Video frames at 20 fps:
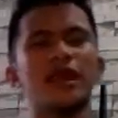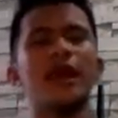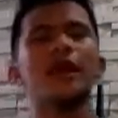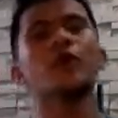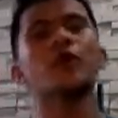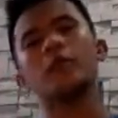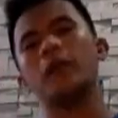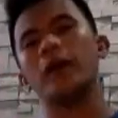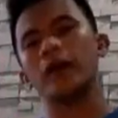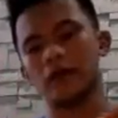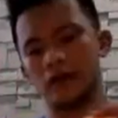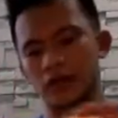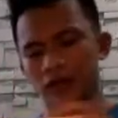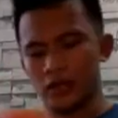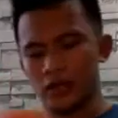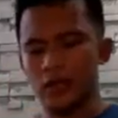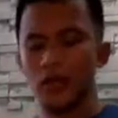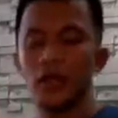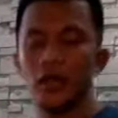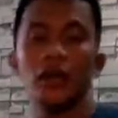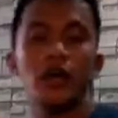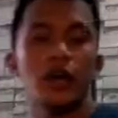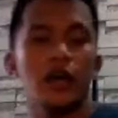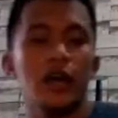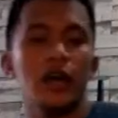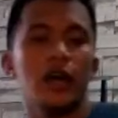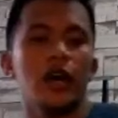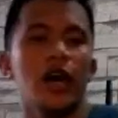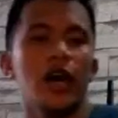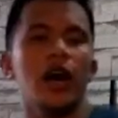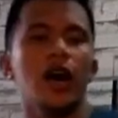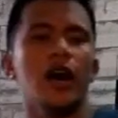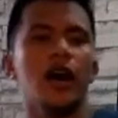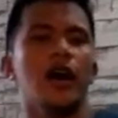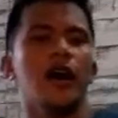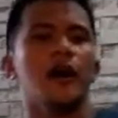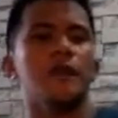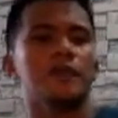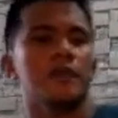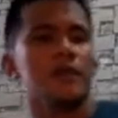eco bag.
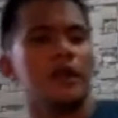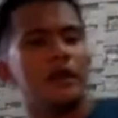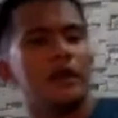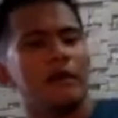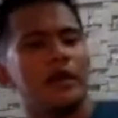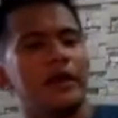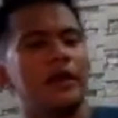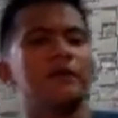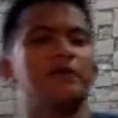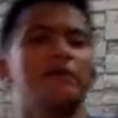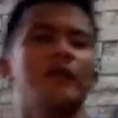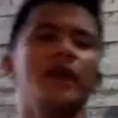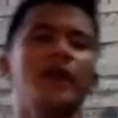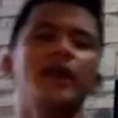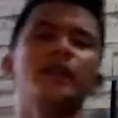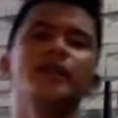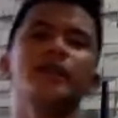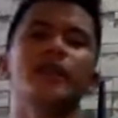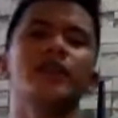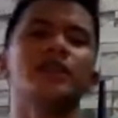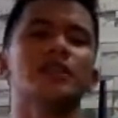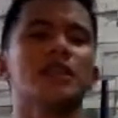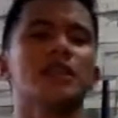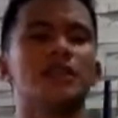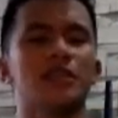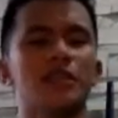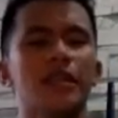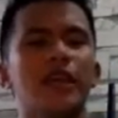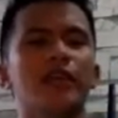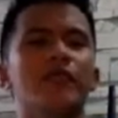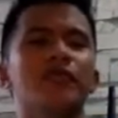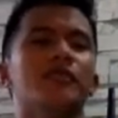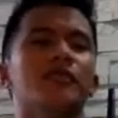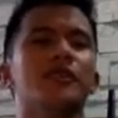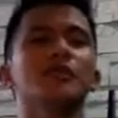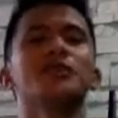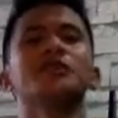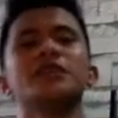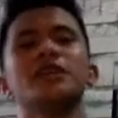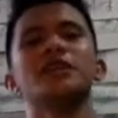My campaign is a save
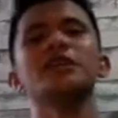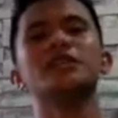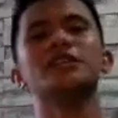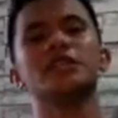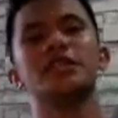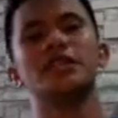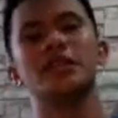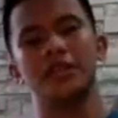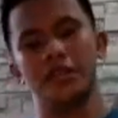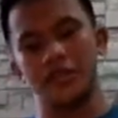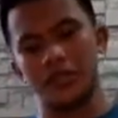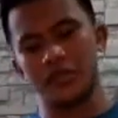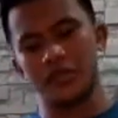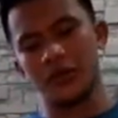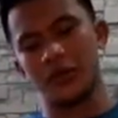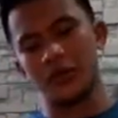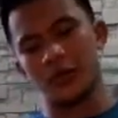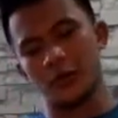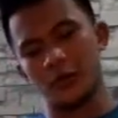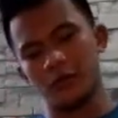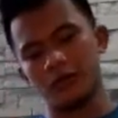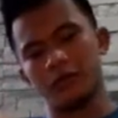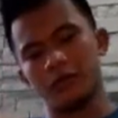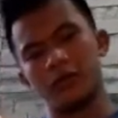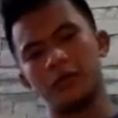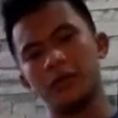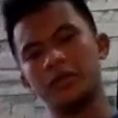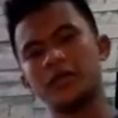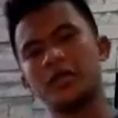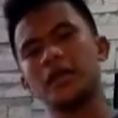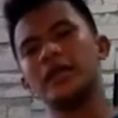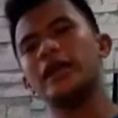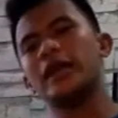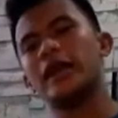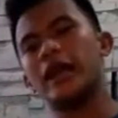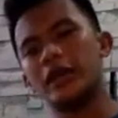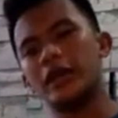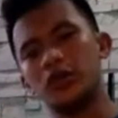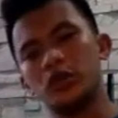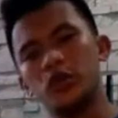or cease. So
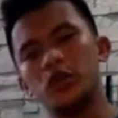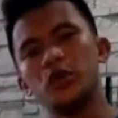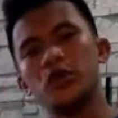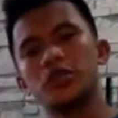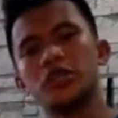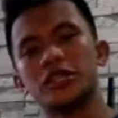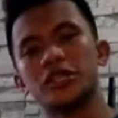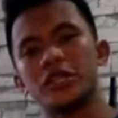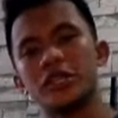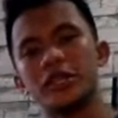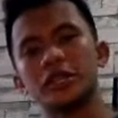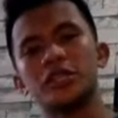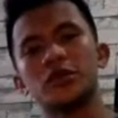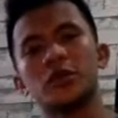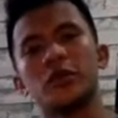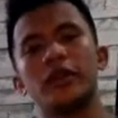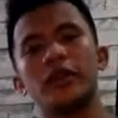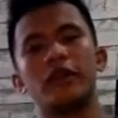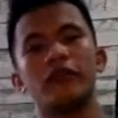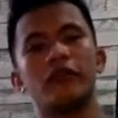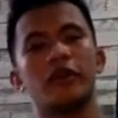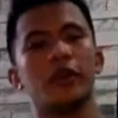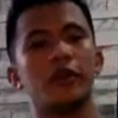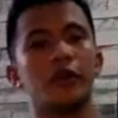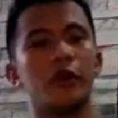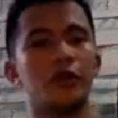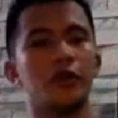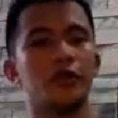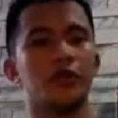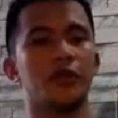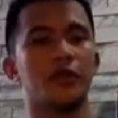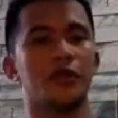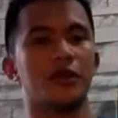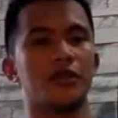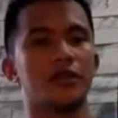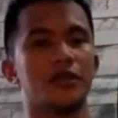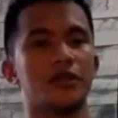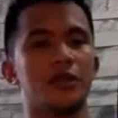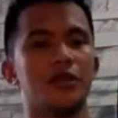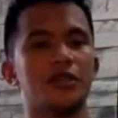basically, I do use this whenever I go to the
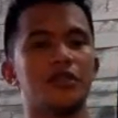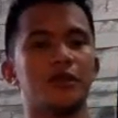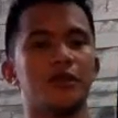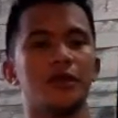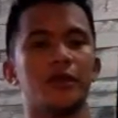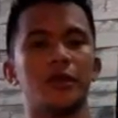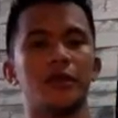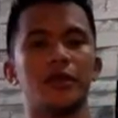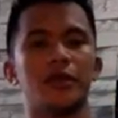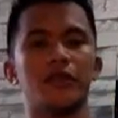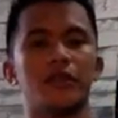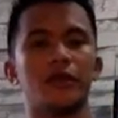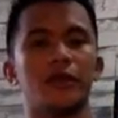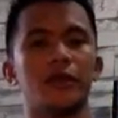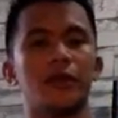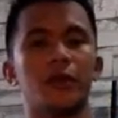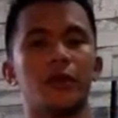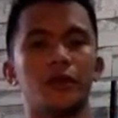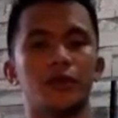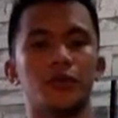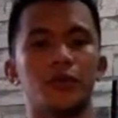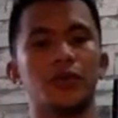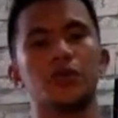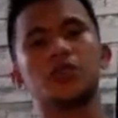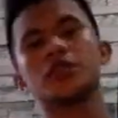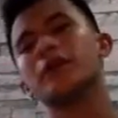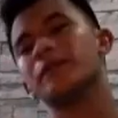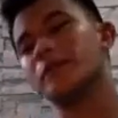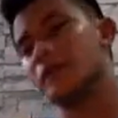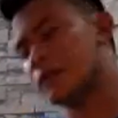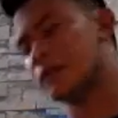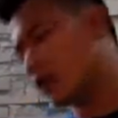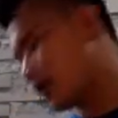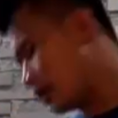groceries or whenever I go to the shopping